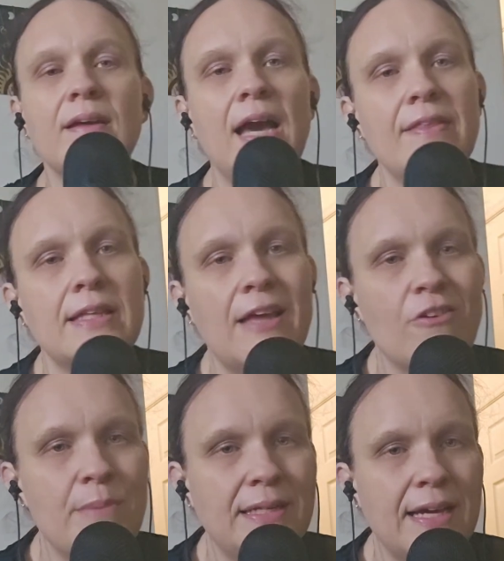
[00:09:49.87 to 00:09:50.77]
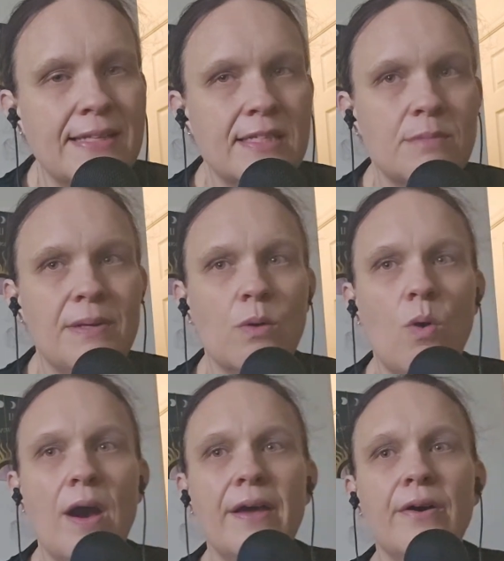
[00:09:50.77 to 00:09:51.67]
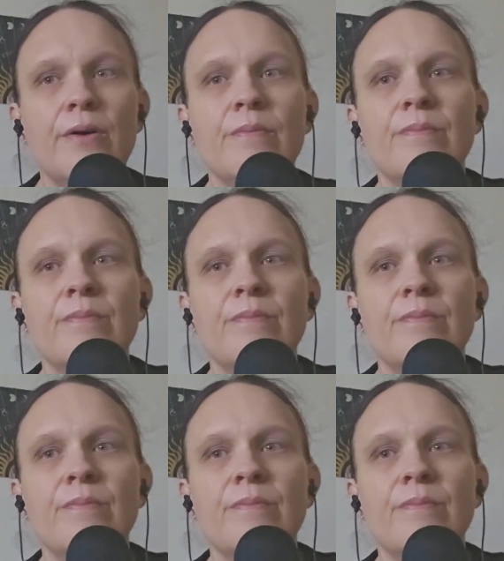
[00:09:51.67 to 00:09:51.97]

I think that would be nice. It's been a while.